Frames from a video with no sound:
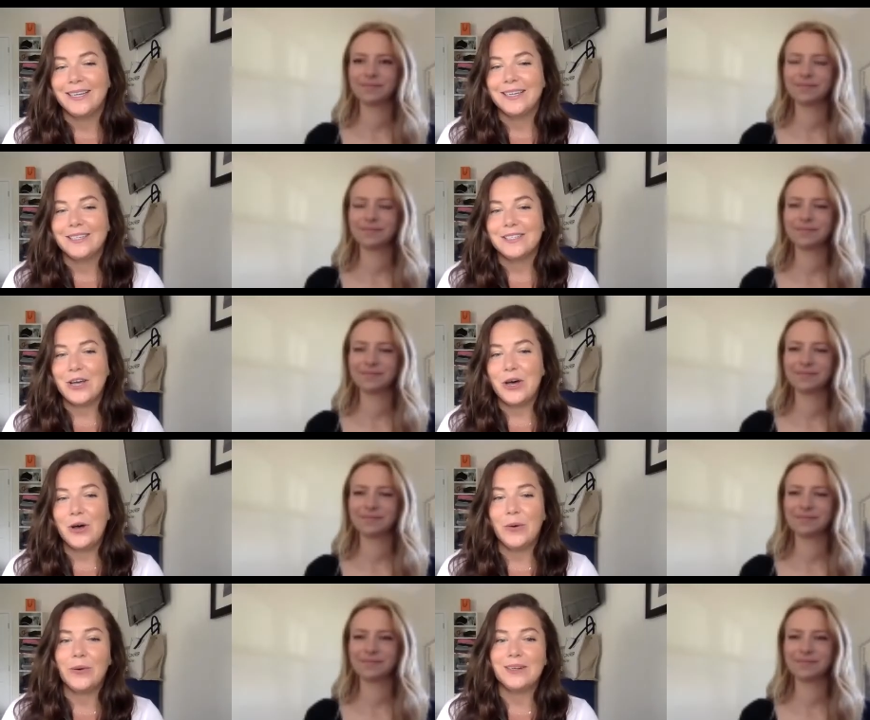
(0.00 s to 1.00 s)

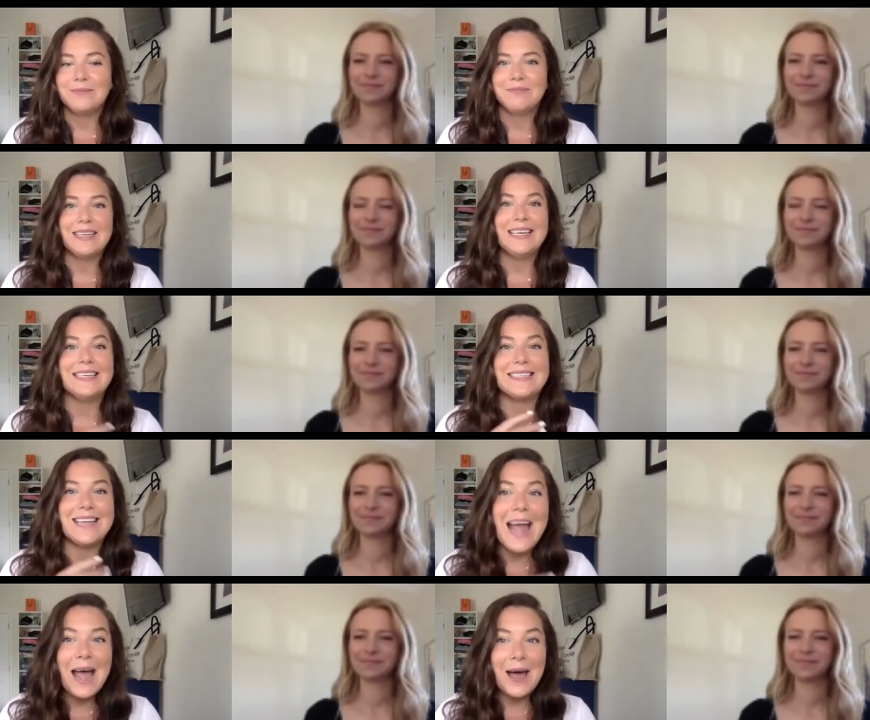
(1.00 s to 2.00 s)
Speaker 1: So he's
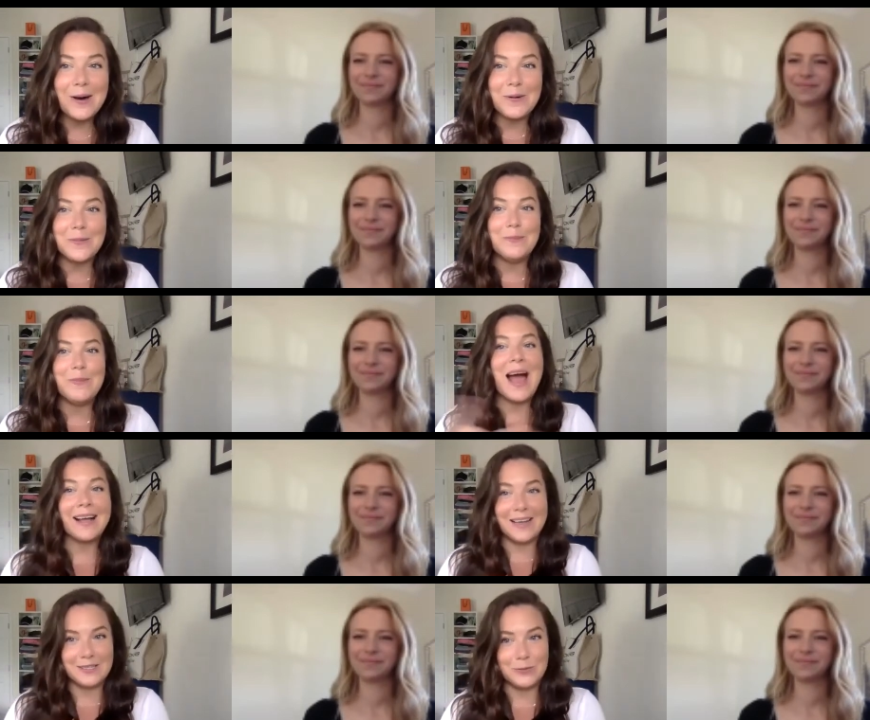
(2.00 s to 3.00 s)
now
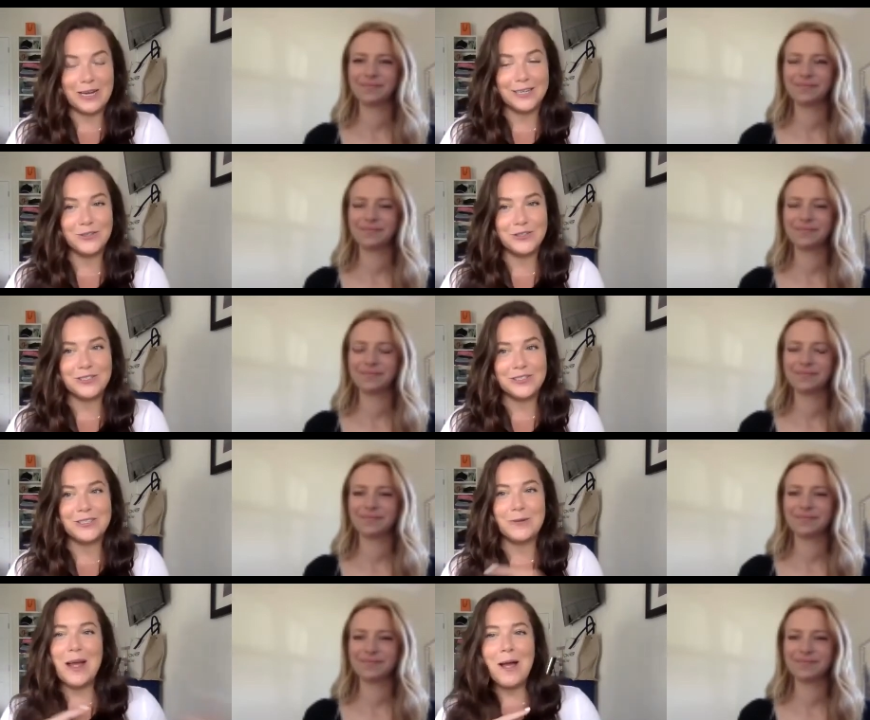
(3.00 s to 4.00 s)
back at Twitch.
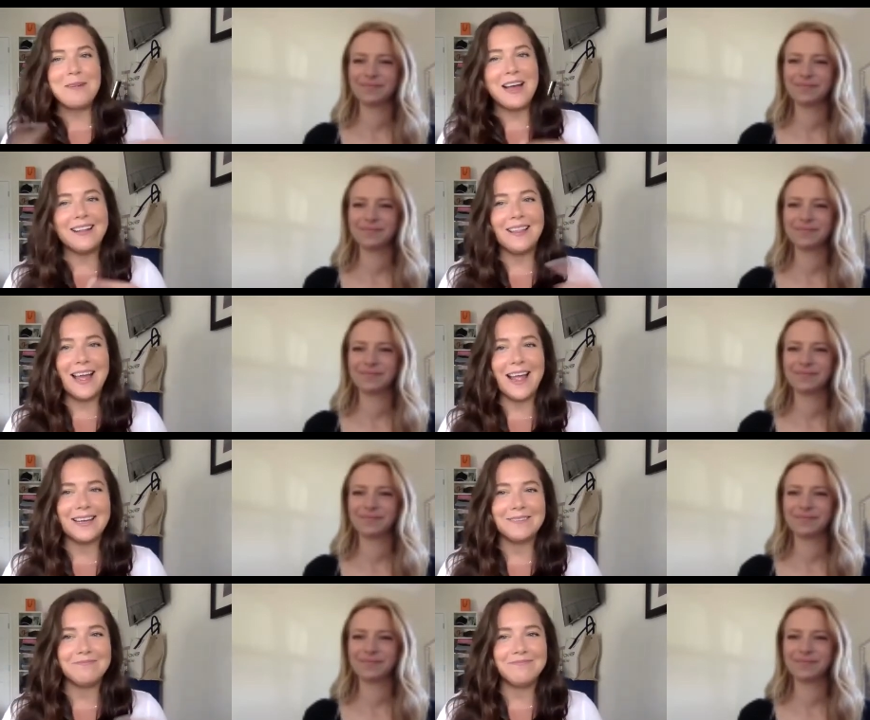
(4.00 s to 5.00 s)
So now I'm kind of like,
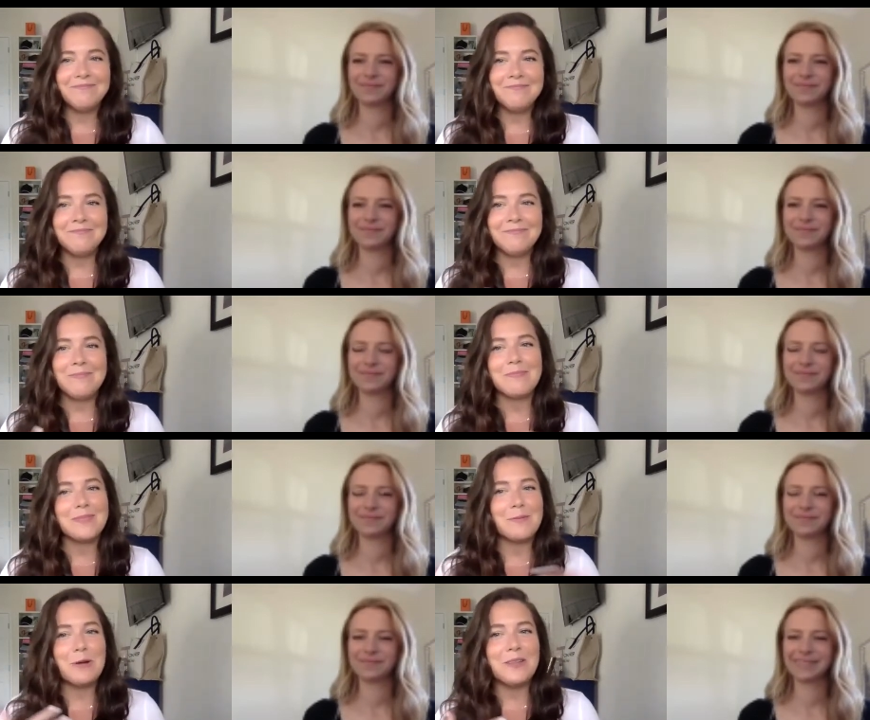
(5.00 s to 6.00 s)

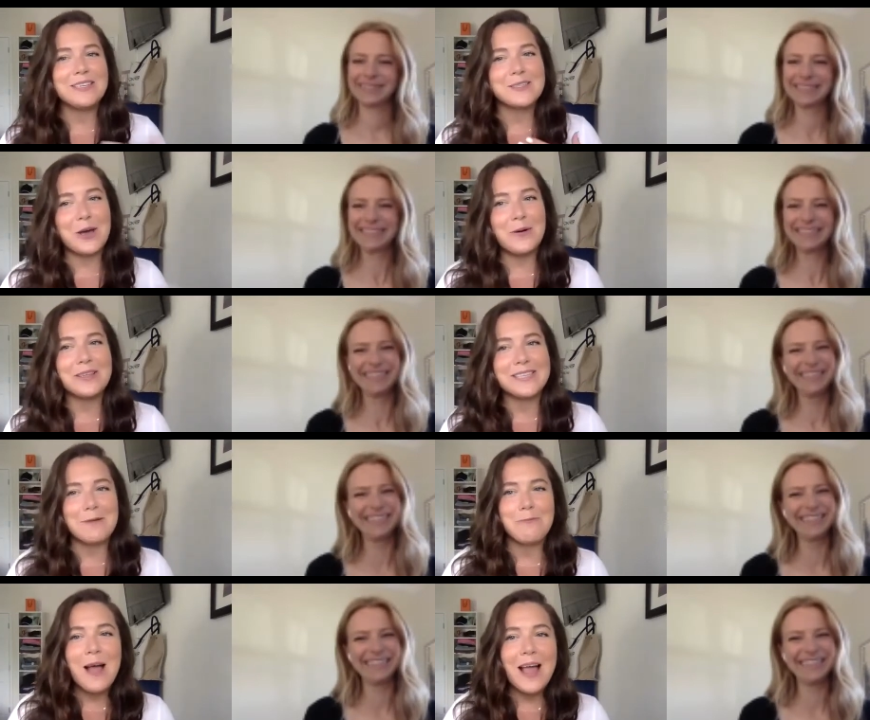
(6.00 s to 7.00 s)
will this go the
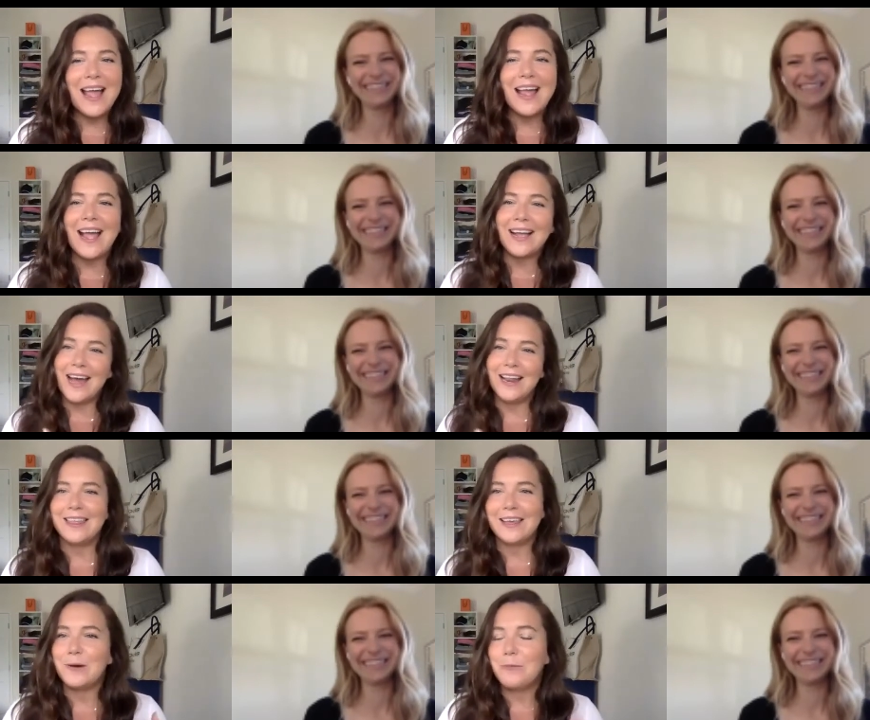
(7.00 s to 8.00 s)
same way? I kind of
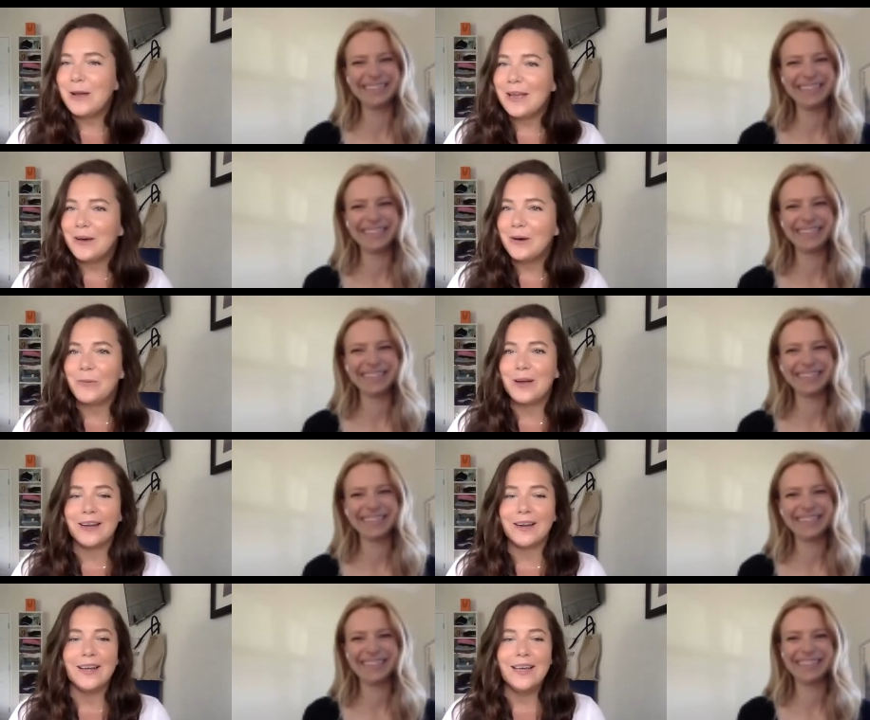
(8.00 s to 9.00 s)
think it will,
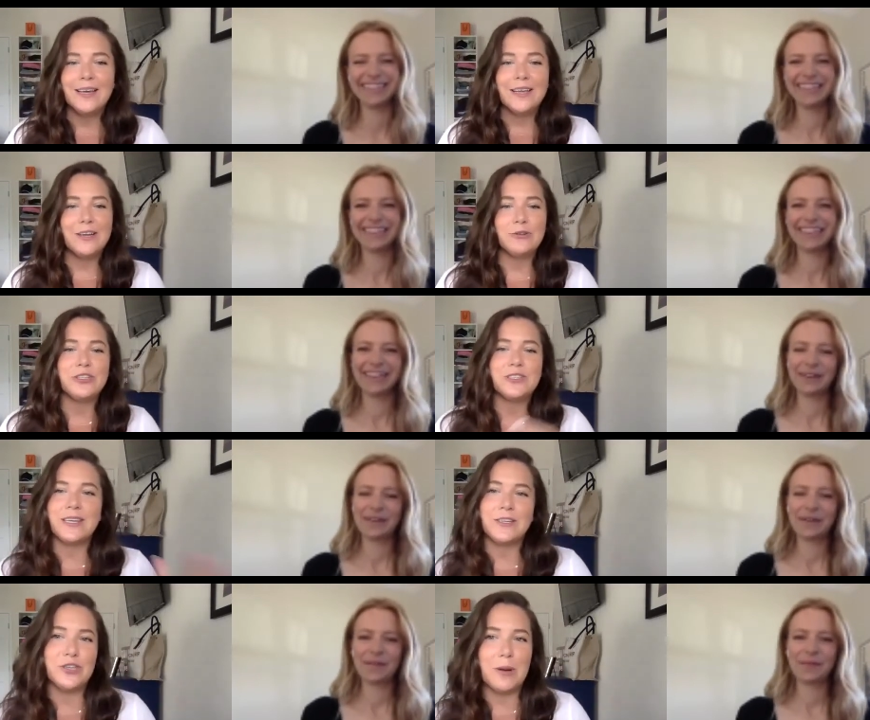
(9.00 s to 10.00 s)
where, she's
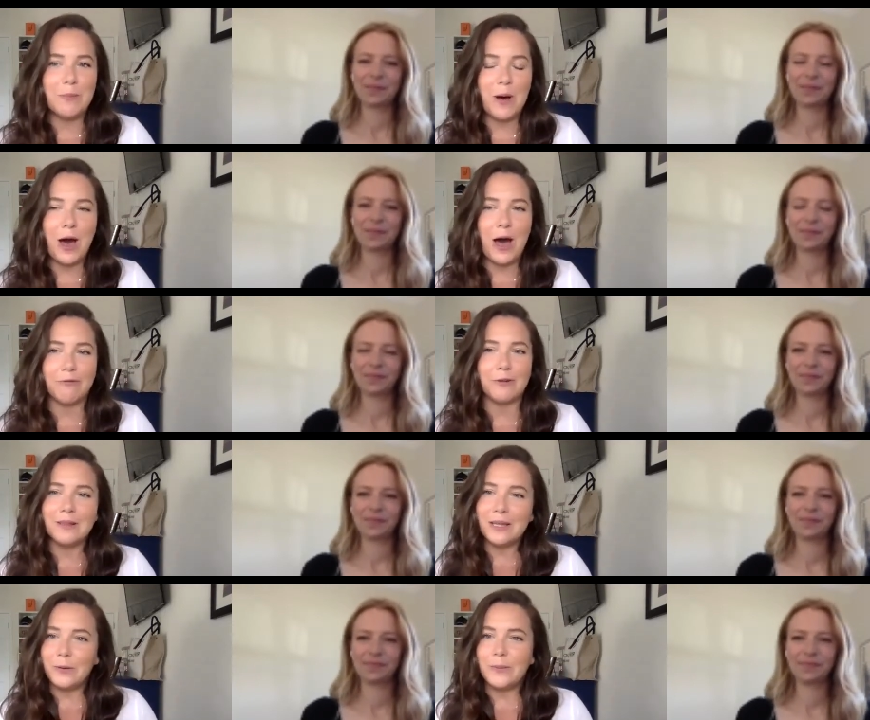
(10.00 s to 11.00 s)
going to jump off for a
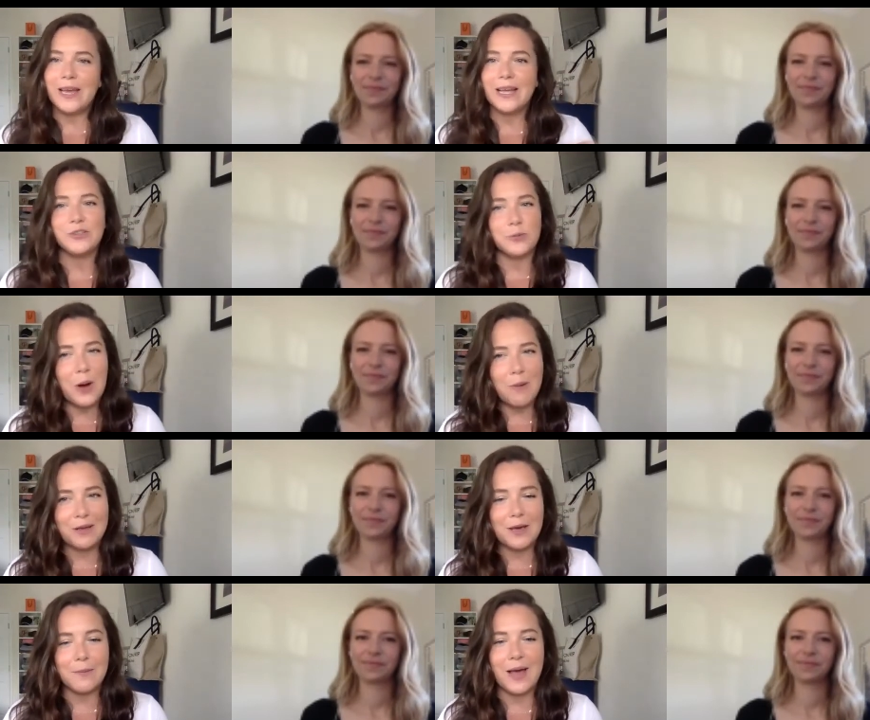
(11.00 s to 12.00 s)
little bit and she'll probably
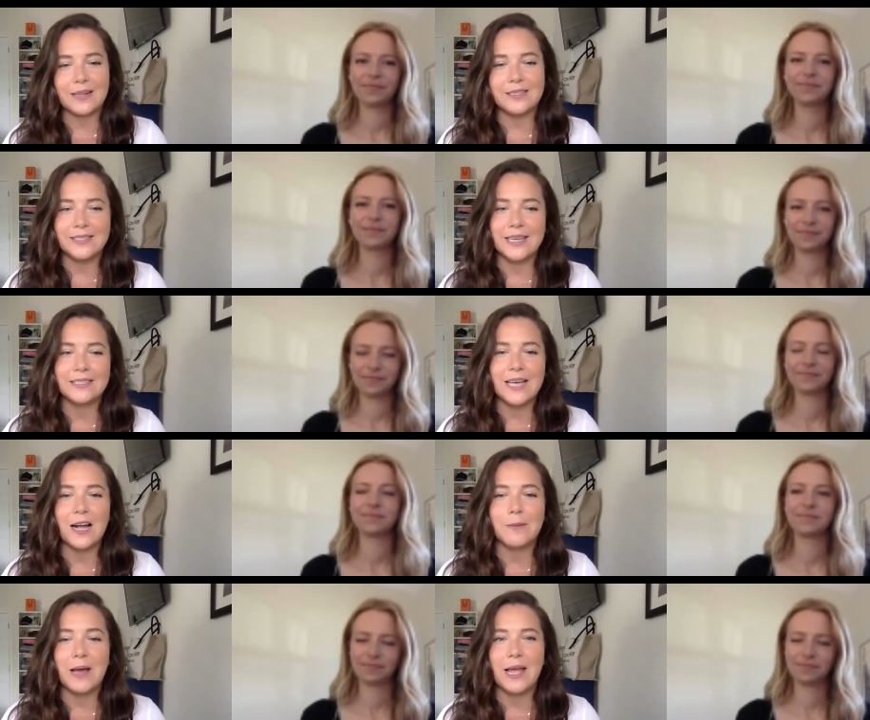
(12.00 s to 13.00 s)
come back to
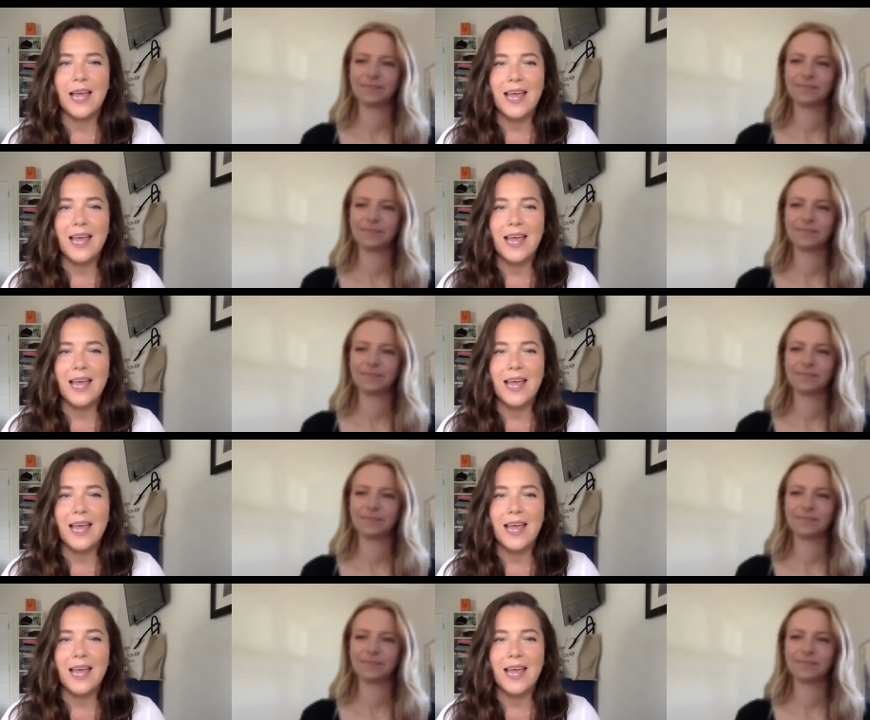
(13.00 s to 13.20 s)
TikTok. But